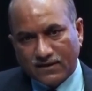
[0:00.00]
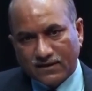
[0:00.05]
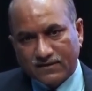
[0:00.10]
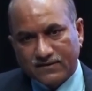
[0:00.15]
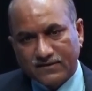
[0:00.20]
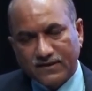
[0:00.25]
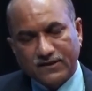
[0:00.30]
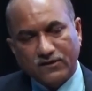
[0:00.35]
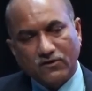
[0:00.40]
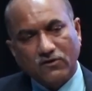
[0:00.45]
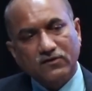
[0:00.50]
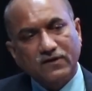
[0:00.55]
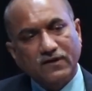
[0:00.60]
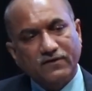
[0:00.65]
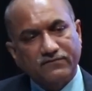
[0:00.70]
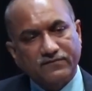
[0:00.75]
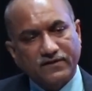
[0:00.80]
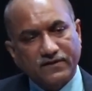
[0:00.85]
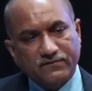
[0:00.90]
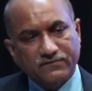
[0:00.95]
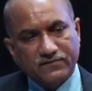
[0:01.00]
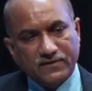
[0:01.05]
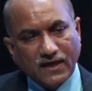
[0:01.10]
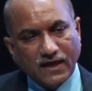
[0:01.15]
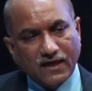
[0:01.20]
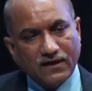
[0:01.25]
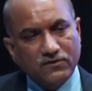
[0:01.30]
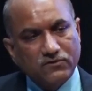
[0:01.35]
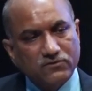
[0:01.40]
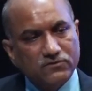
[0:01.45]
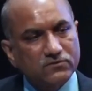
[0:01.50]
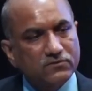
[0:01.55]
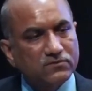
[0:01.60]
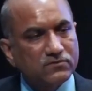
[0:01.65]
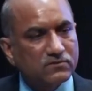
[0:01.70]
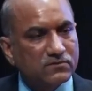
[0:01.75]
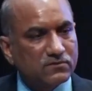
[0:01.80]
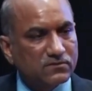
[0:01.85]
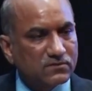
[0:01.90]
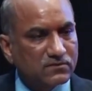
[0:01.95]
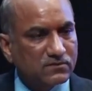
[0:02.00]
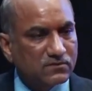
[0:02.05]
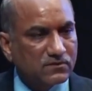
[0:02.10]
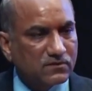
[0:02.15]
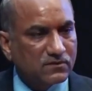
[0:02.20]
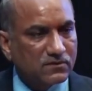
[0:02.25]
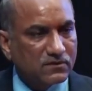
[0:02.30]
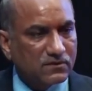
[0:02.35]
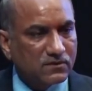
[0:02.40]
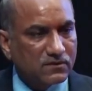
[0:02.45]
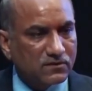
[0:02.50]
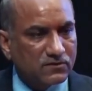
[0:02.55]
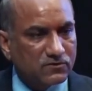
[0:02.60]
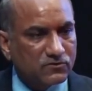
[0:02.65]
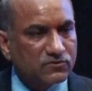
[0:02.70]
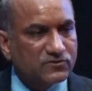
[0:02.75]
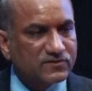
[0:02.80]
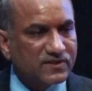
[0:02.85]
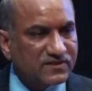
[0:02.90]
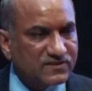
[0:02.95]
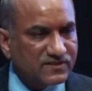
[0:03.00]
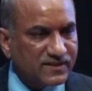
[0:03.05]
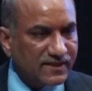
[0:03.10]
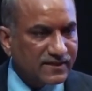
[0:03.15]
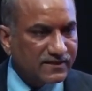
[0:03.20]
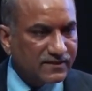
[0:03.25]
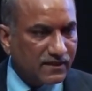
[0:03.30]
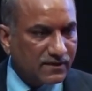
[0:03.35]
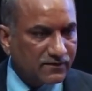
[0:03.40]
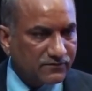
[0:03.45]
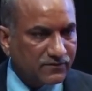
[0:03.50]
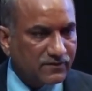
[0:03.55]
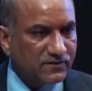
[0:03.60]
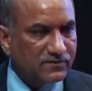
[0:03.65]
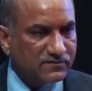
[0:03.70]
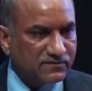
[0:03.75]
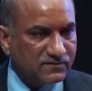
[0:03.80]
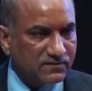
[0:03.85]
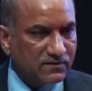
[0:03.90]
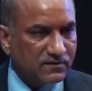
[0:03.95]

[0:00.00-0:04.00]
They don't have wherewithal to sustain the efforts